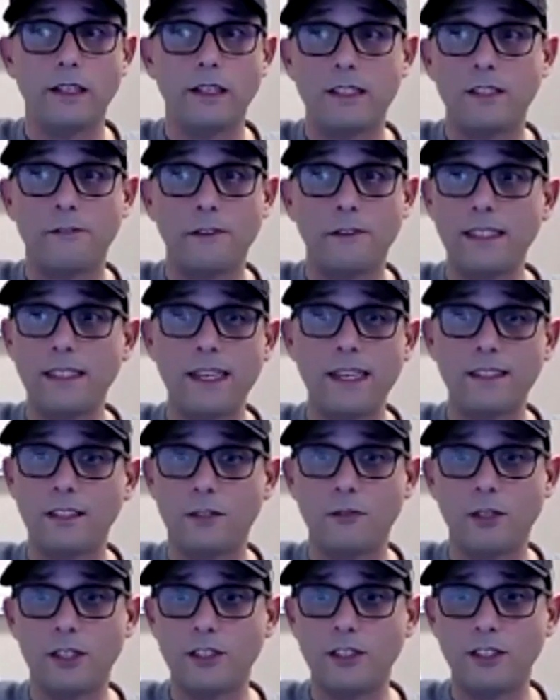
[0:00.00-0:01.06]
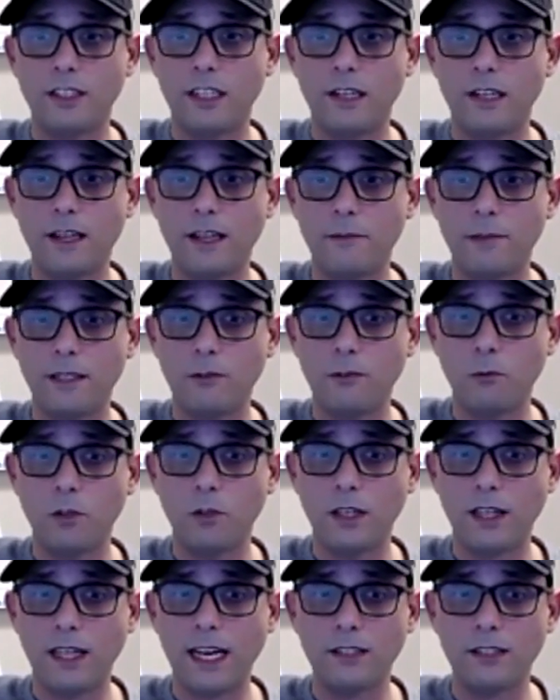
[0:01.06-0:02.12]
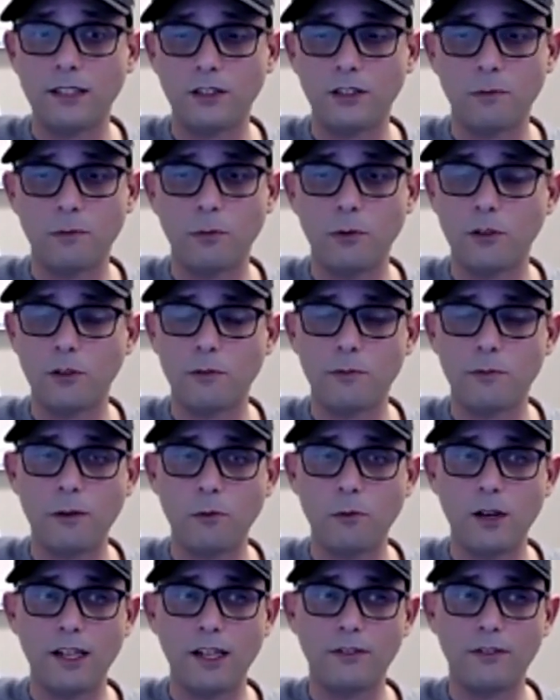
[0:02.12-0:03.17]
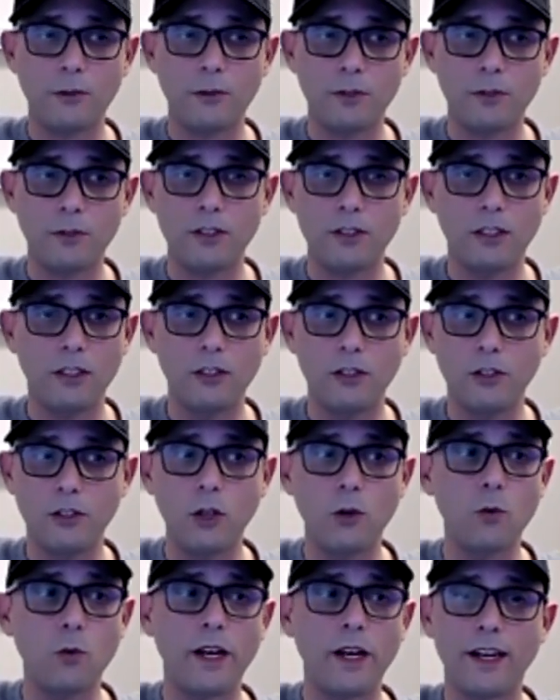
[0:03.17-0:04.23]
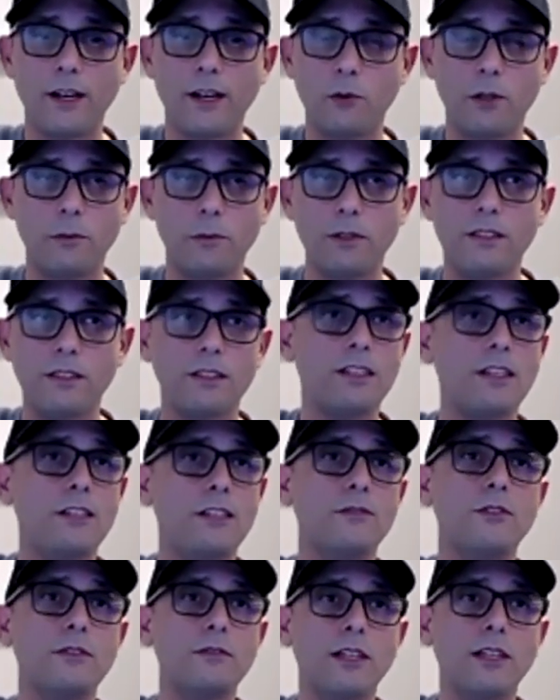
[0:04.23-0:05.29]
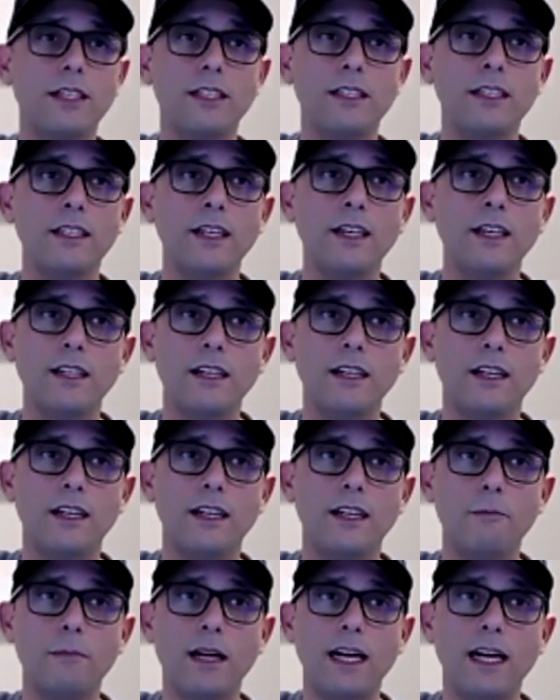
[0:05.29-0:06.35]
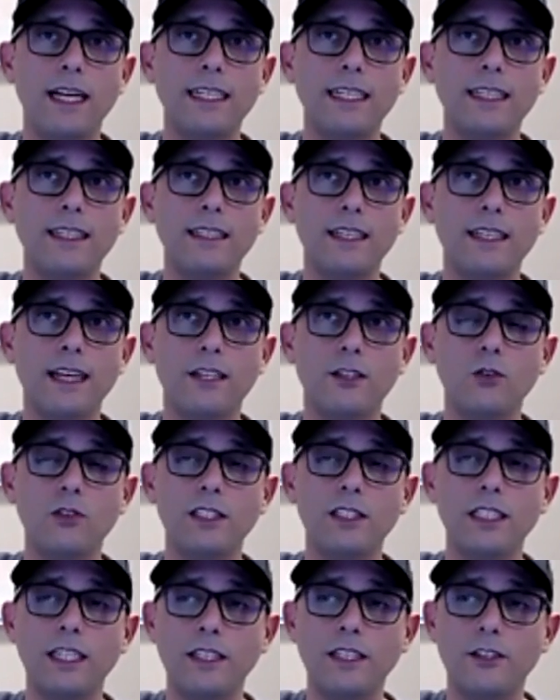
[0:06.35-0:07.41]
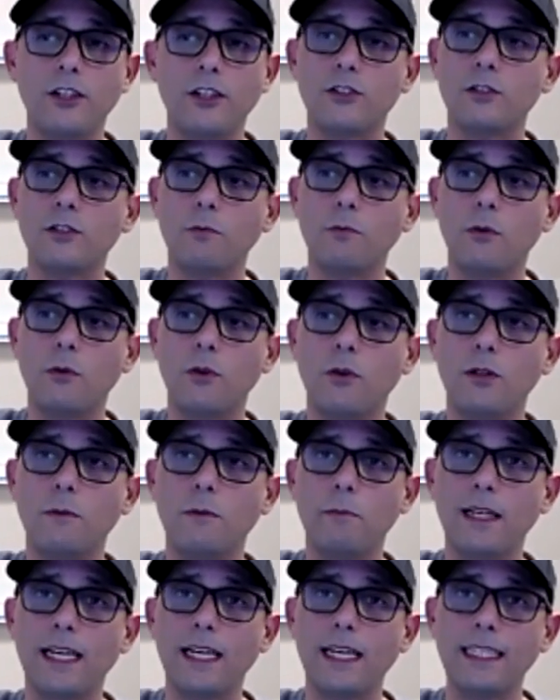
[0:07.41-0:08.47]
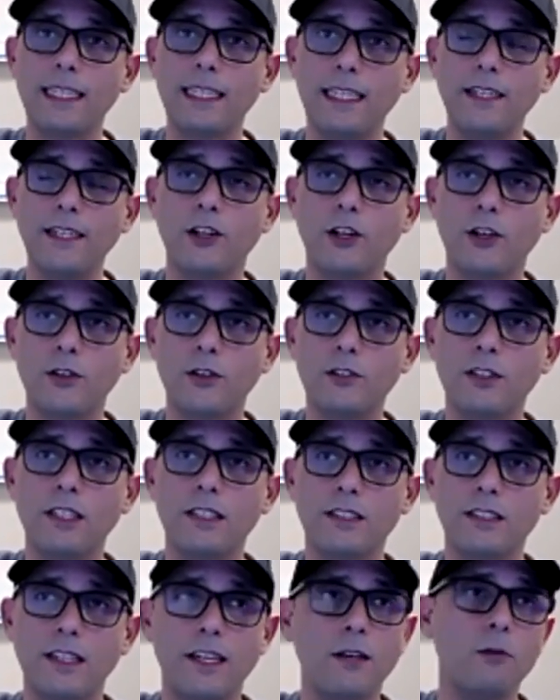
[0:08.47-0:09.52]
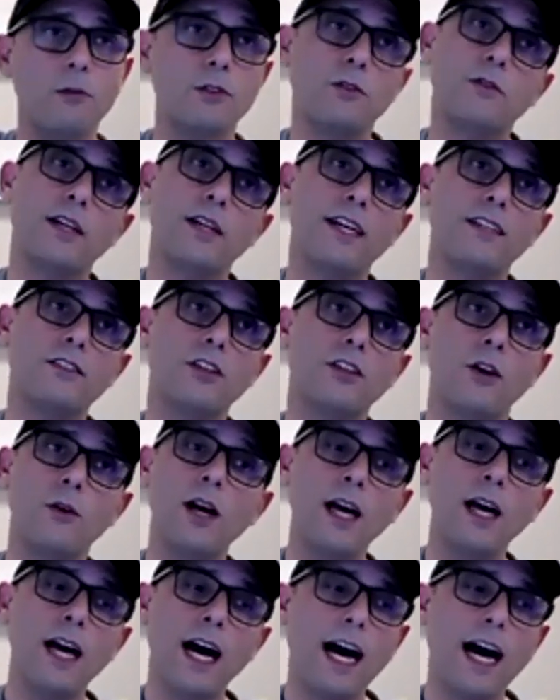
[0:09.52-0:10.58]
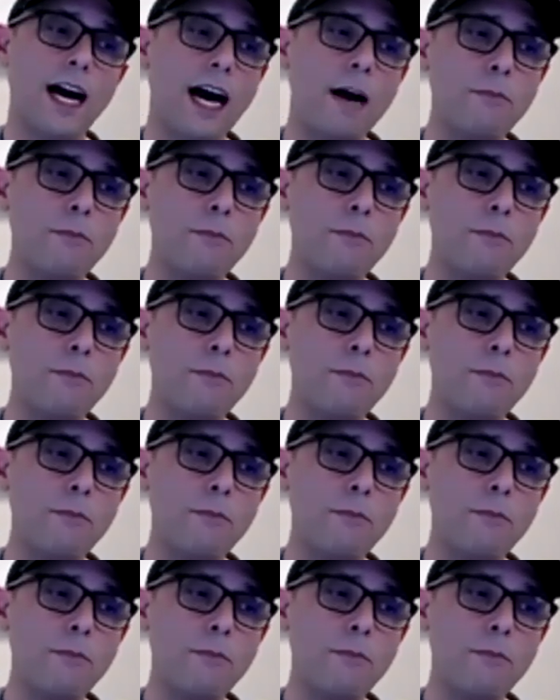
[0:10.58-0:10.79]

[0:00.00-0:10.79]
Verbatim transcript: a fantastic question. I, I, mean, without the support of my wife, there was no way I would have been successful, right? Um, mm-hmm. I not only needed her support, but I needed her to say it was okay. So I, am